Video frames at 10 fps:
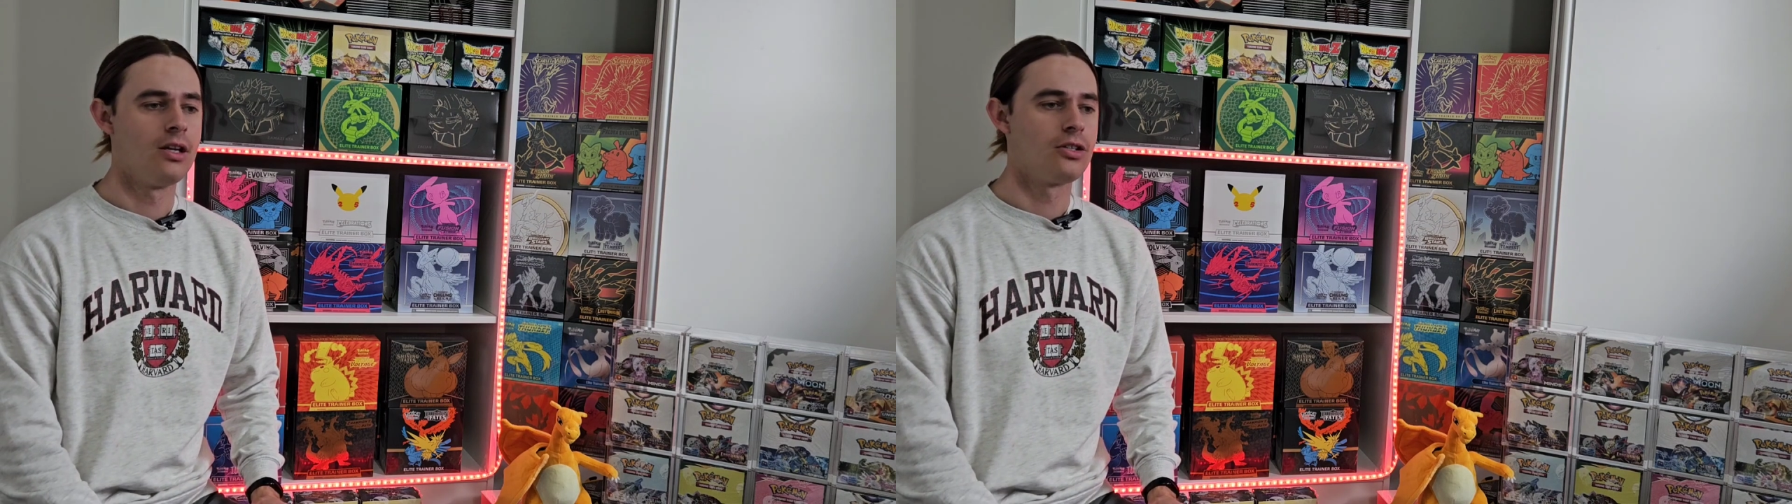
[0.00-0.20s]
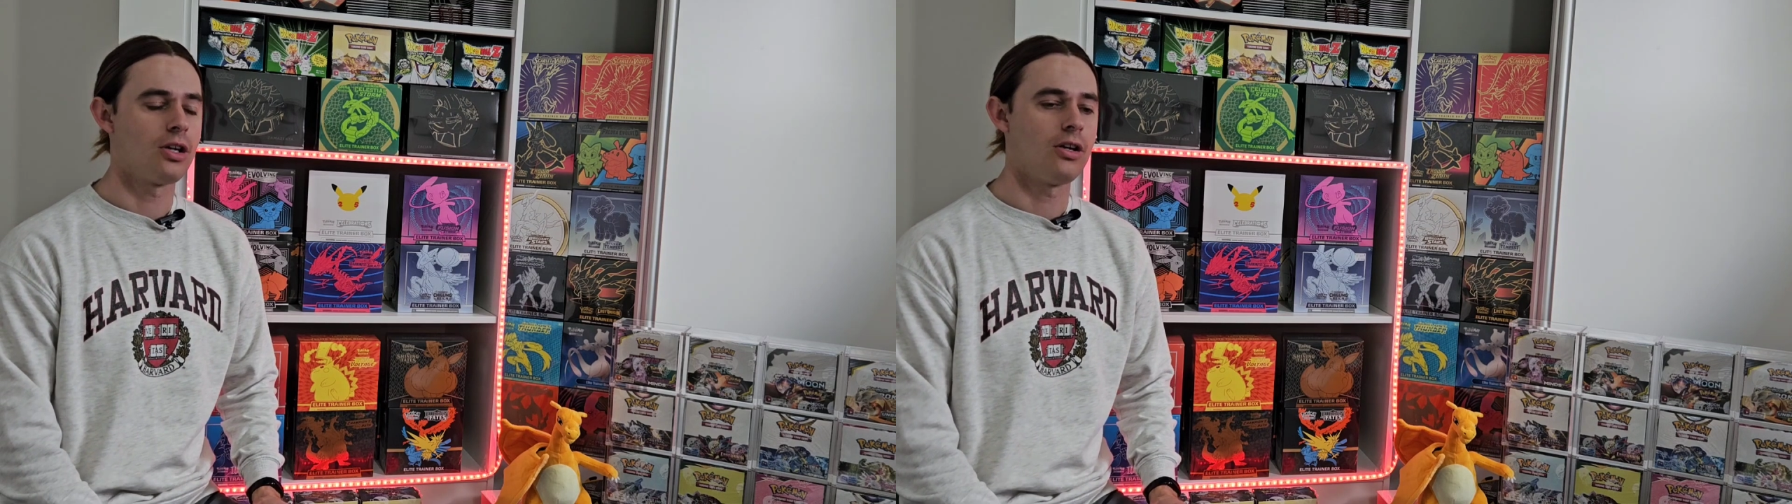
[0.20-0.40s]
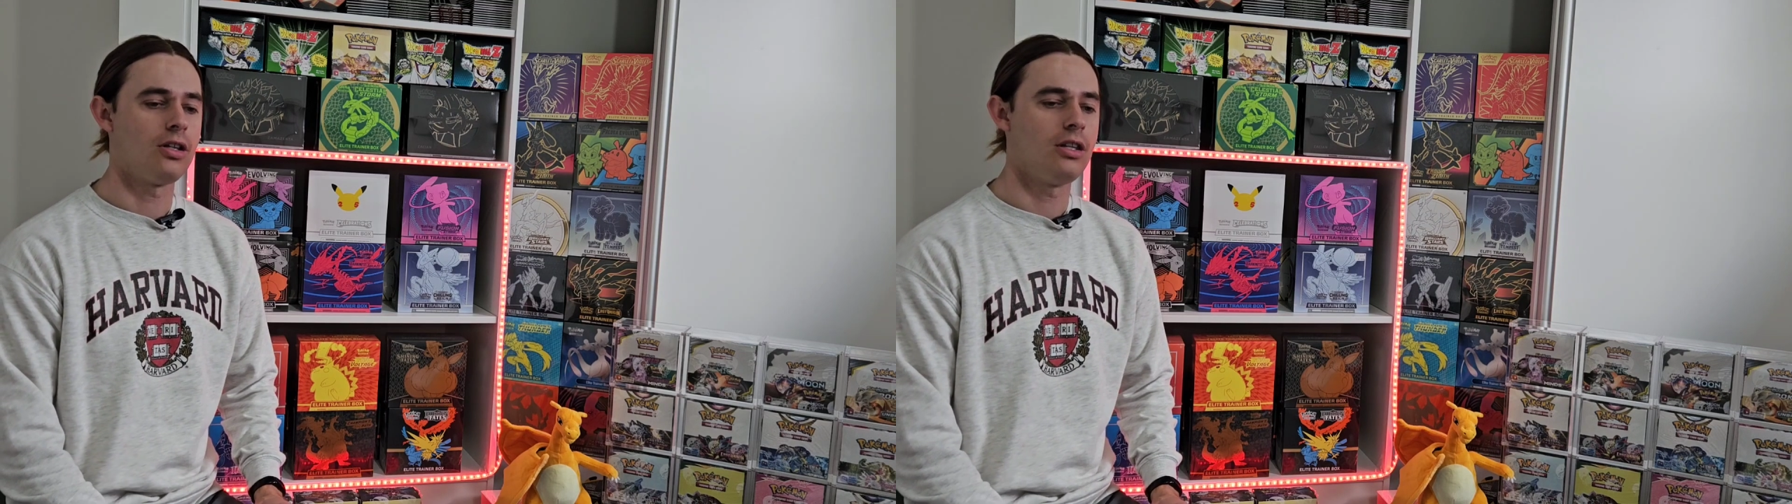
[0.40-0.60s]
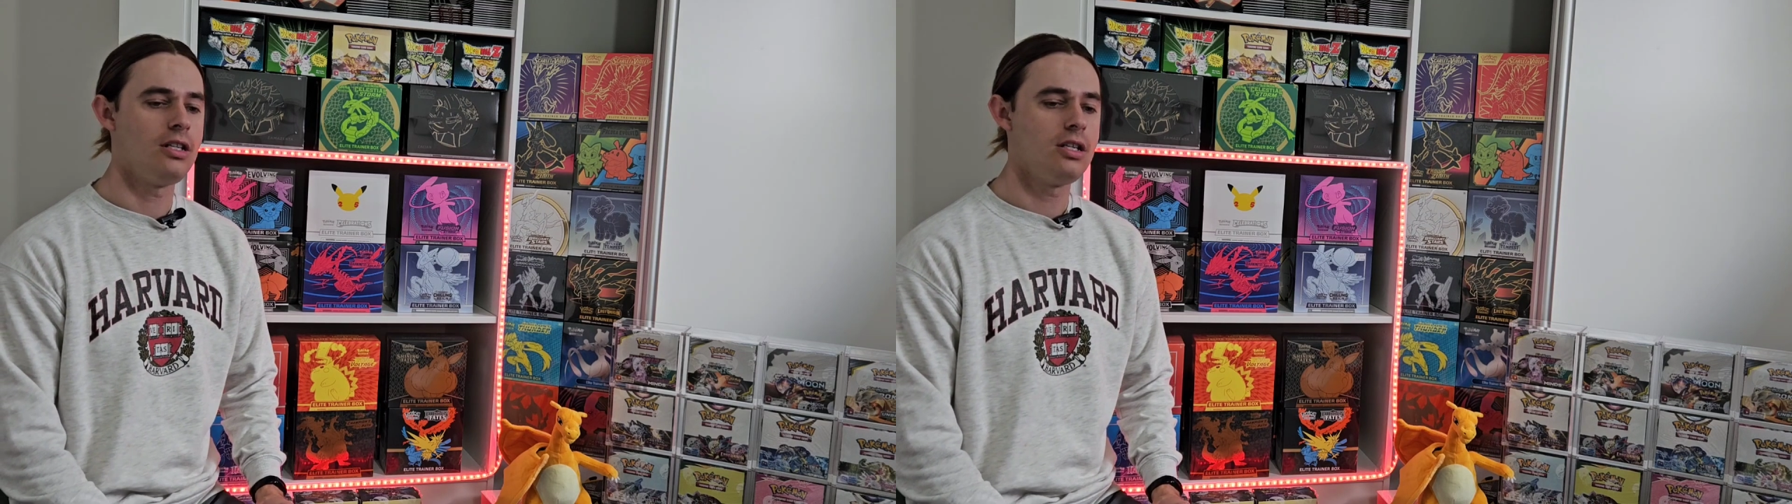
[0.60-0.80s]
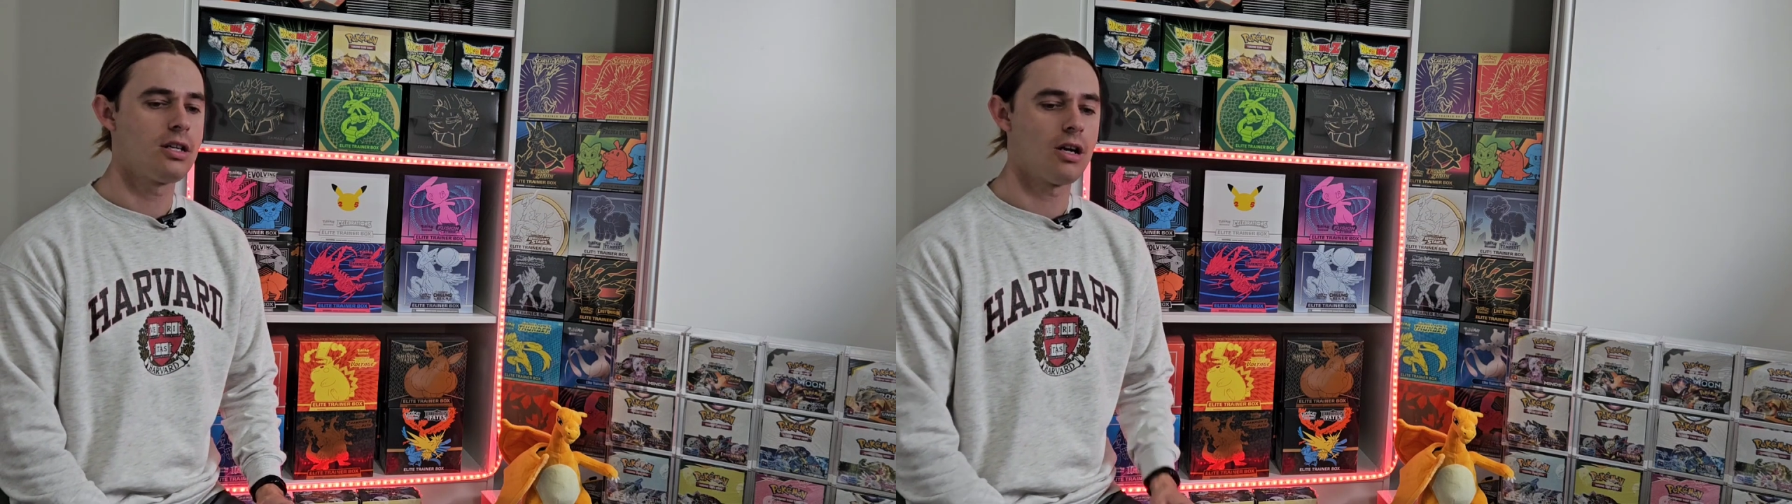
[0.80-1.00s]
So
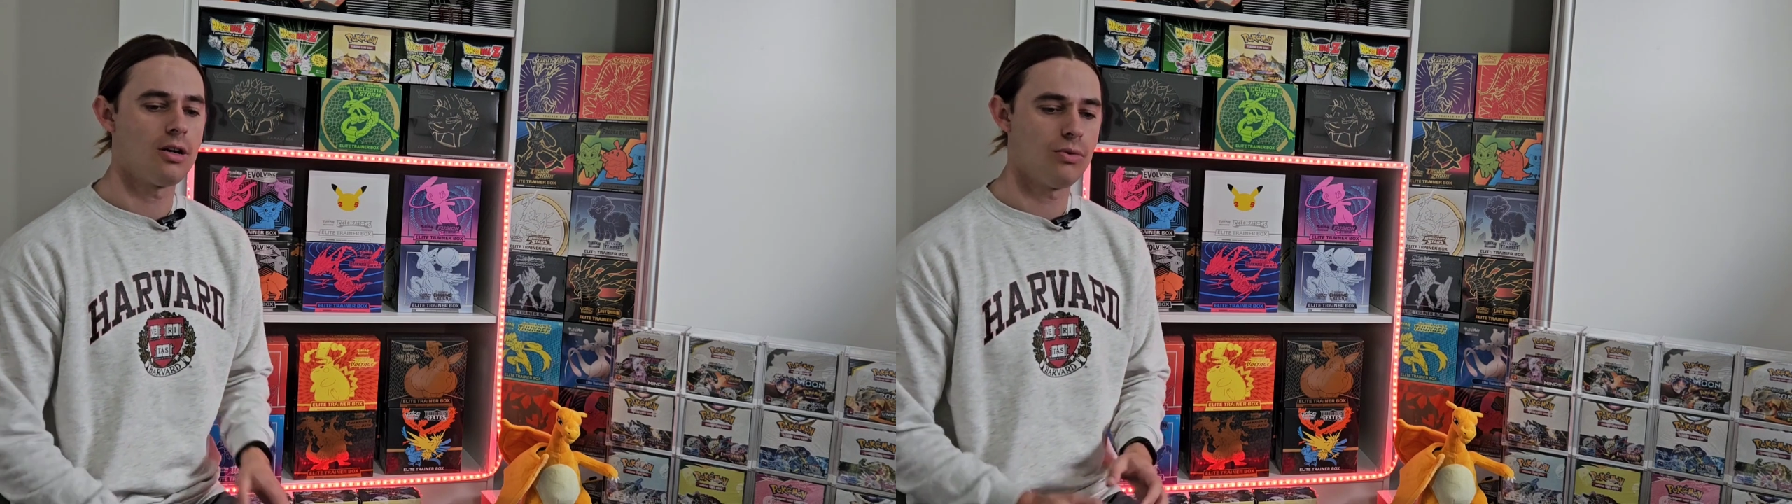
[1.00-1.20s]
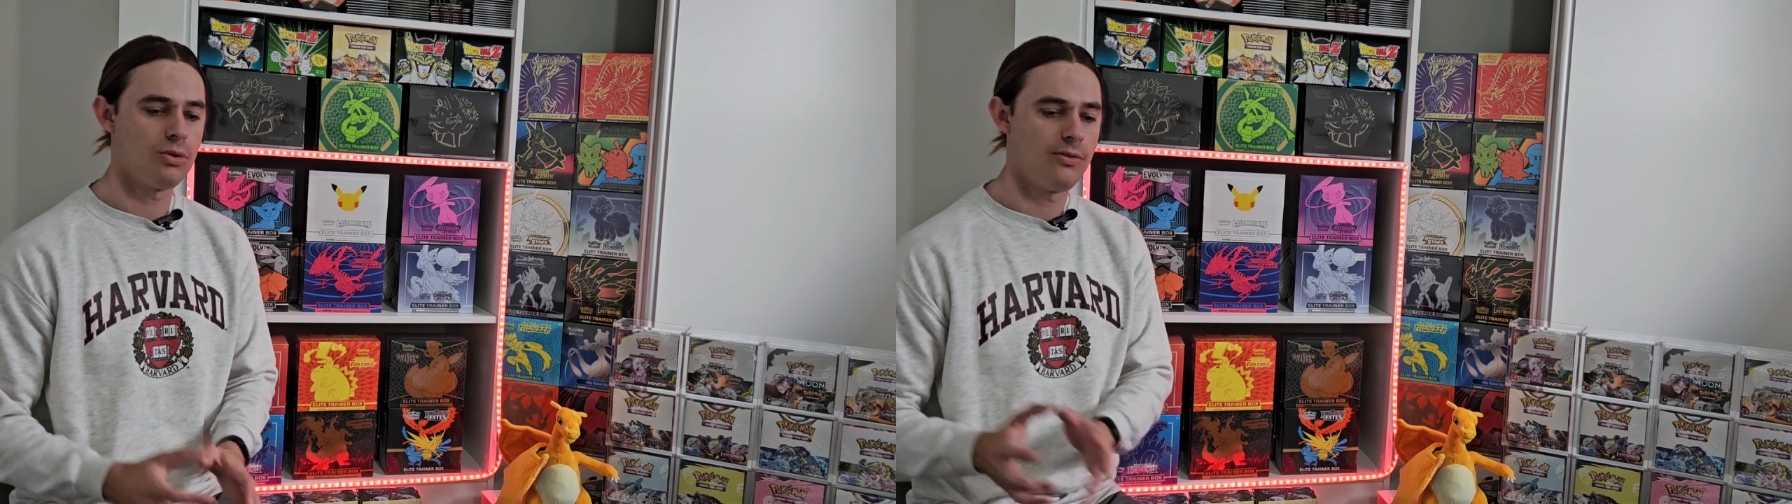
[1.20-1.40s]
then you'd go, well,